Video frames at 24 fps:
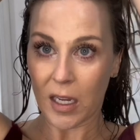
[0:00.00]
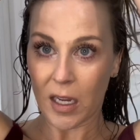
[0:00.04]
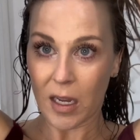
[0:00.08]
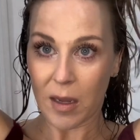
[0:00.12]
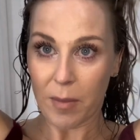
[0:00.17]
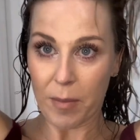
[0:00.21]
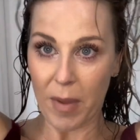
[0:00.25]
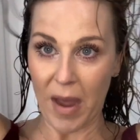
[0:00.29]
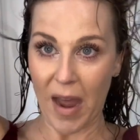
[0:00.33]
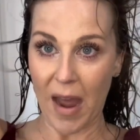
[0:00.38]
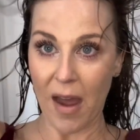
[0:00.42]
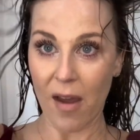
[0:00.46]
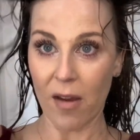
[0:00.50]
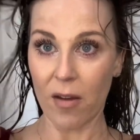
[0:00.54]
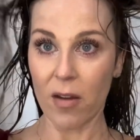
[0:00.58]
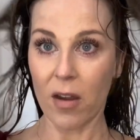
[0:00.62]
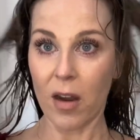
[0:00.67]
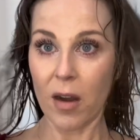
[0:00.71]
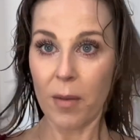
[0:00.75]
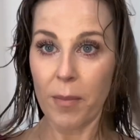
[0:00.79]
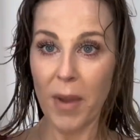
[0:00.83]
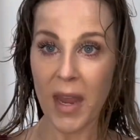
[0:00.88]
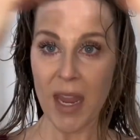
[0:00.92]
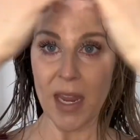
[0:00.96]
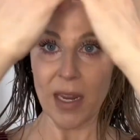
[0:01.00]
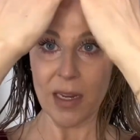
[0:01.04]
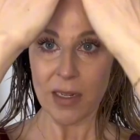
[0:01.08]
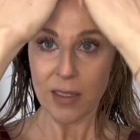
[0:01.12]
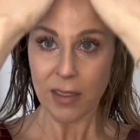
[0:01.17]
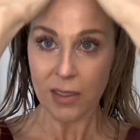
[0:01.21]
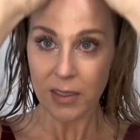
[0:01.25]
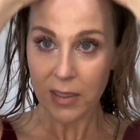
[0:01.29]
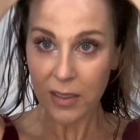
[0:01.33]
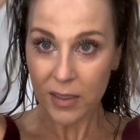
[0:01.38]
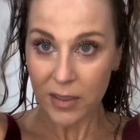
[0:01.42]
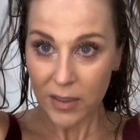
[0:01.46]
about our
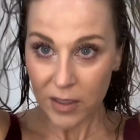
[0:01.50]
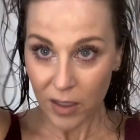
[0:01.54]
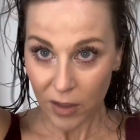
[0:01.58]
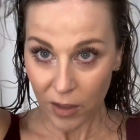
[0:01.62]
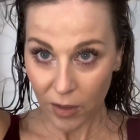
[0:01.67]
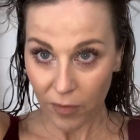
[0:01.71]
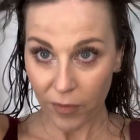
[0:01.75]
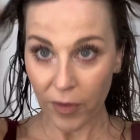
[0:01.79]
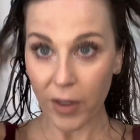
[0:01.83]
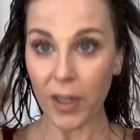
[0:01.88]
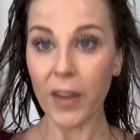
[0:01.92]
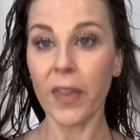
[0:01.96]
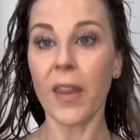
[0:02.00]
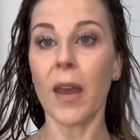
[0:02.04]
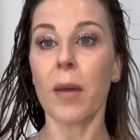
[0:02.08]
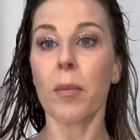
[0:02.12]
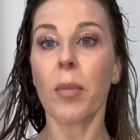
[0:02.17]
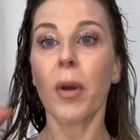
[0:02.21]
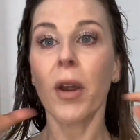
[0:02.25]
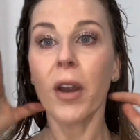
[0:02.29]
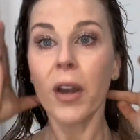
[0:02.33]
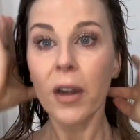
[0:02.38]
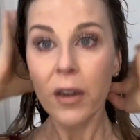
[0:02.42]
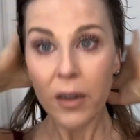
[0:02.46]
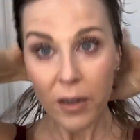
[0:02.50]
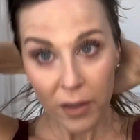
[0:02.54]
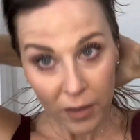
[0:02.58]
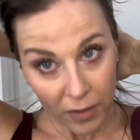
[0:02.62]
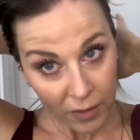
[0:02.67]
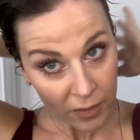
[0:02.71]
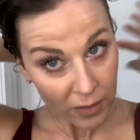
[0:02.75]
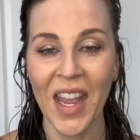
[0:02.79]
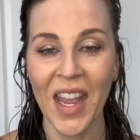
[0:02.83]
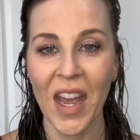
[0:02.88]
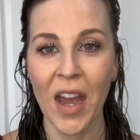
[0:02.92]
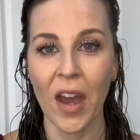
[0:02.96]
bangs. So don't forget that part.
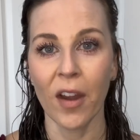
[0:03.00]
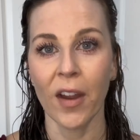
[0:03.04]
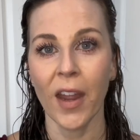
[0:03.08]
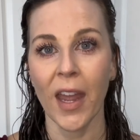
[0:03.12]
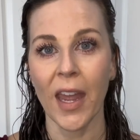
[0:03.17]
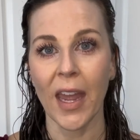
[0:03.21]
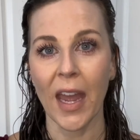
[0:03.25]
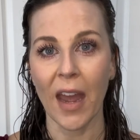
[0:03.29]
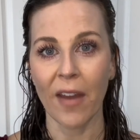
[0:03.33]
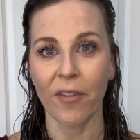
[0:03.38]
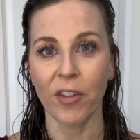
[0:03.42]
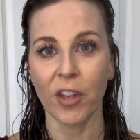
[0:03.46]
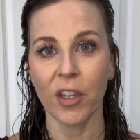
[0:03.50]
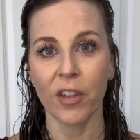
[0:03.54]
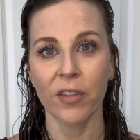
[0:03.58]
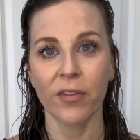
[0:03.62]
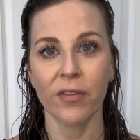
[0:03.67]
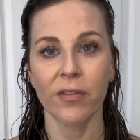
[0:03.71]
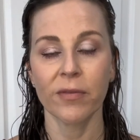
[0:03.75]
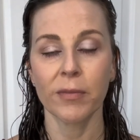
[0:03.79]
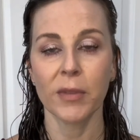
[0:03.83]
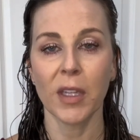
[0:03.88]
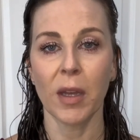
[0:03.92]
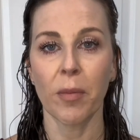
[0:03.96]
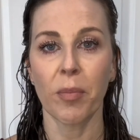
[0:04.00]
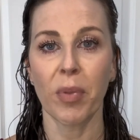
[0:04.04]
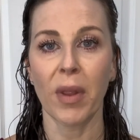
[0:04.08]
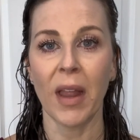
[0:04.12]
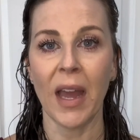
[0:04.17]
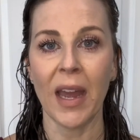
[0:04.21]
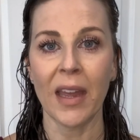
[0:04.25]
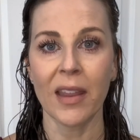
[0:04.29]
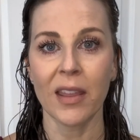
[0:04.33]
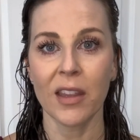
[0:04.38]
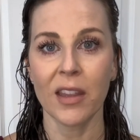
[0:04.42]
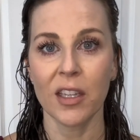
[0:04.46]
Okay, after you've
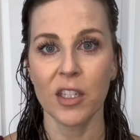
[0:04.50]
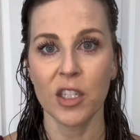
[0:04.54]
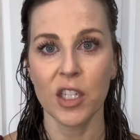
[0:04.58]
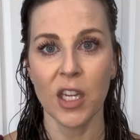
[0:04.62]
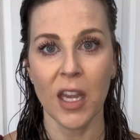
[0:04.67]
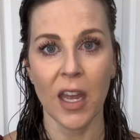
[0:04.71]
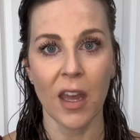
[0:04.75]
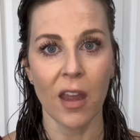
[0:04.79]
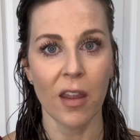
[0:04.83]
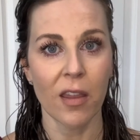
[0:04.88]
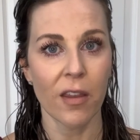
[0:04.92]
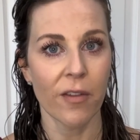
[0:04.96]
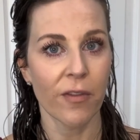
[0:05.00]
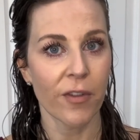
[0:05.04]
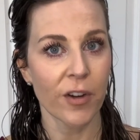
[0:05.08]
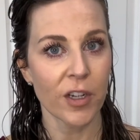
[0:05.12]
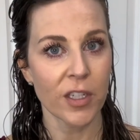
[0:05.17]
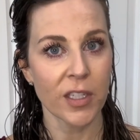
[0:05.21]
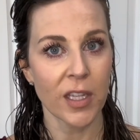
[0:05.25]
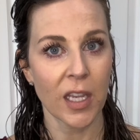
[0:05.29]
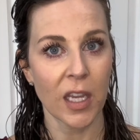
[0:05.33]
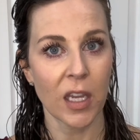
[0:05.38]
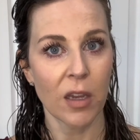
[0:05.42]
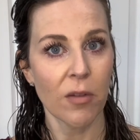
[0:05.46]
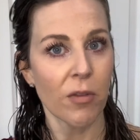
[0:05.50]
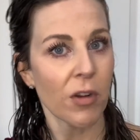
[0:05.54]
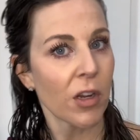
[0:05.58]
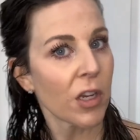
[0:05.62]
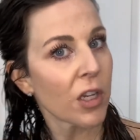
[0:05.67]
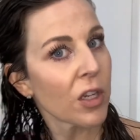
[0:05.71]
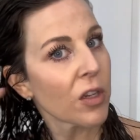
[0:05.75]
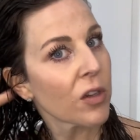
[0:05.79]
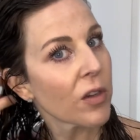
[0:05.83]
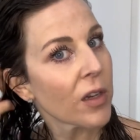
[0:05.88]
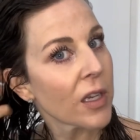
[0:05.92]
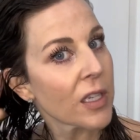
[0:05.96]
applied the gel, the first thing you want to
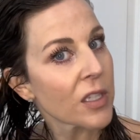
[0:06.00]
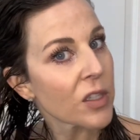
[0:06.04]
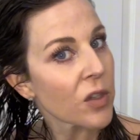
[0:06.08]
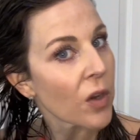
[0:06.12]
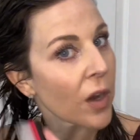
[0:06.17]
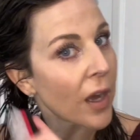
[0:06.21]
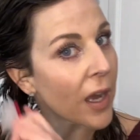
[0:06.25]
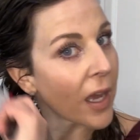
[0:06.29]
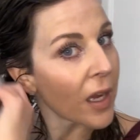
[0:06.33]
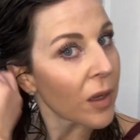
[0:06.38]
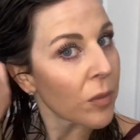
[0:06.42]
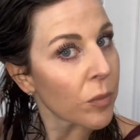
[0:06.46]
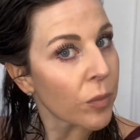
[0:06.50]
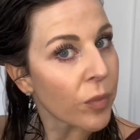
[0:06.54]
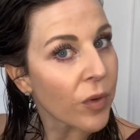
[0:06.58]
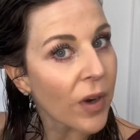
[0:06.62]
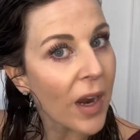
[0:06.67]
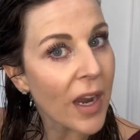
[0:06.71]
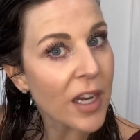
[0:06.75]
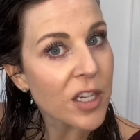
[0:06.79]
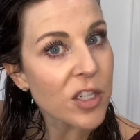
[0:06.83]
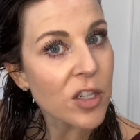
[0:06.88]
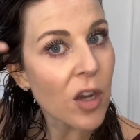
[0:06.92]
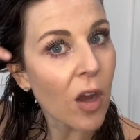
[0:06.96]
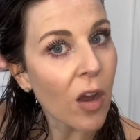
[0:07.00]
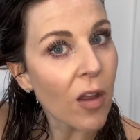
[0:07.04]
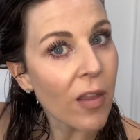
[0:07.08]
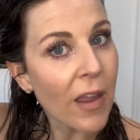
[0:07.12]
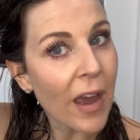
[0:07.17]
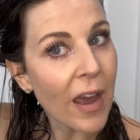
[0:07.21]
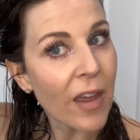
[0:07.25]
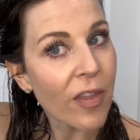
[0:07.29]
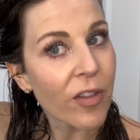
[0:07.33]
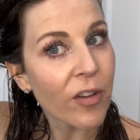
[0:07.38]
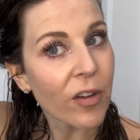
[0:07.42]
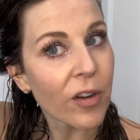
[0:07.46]
do is go ahead and brush all
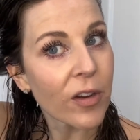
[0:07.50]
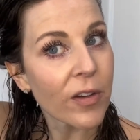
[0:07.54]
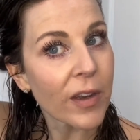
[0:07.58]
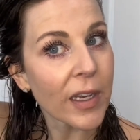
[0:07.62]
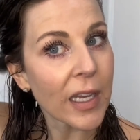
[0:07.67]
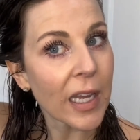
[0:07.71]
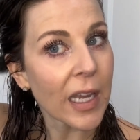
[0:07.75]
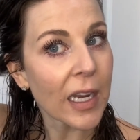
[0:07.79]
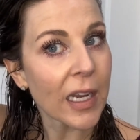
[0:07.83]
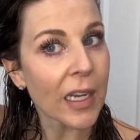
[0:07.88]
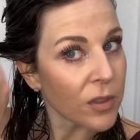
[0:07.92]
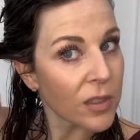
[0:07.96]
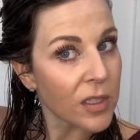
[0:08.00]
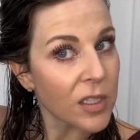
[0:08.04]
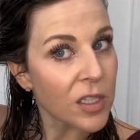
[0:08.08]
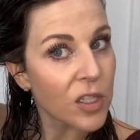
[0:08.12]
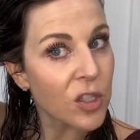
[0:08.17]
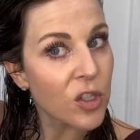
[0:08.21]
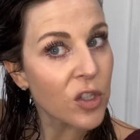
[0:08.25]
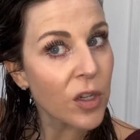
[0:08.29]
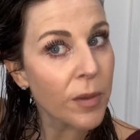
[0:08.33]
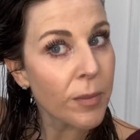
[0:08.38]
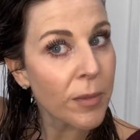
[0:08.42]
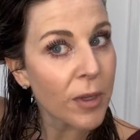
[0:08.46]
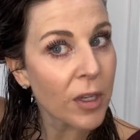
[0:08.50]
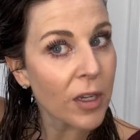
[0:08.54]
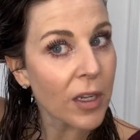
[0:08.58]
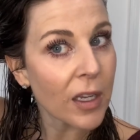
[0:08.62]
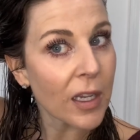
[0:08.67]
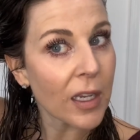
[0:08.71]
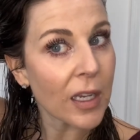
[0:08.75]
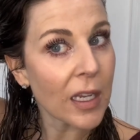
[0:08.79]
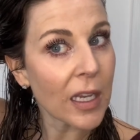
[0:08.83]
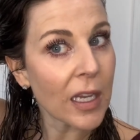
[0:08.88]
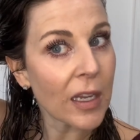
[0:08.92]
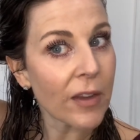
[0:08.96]
that through and get it
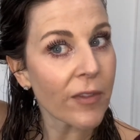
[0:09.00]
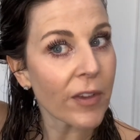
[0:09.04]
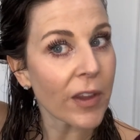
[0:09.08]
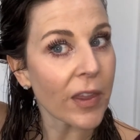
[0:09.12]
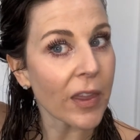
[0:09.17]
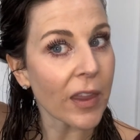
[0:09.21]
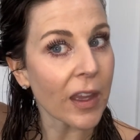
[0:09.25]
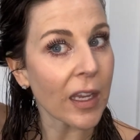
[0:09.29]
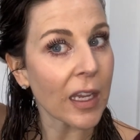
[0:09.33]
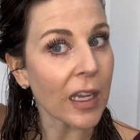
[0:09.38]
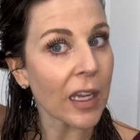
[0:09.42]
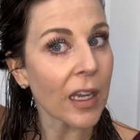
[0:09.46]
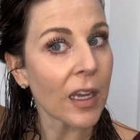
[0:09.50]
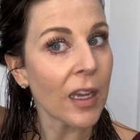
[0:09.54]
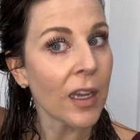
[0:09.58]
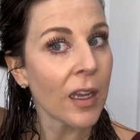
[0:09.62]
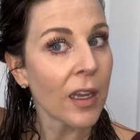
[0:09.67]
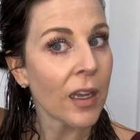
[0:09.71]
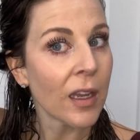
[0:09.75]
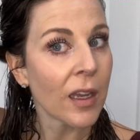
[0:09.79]
distributed evenly.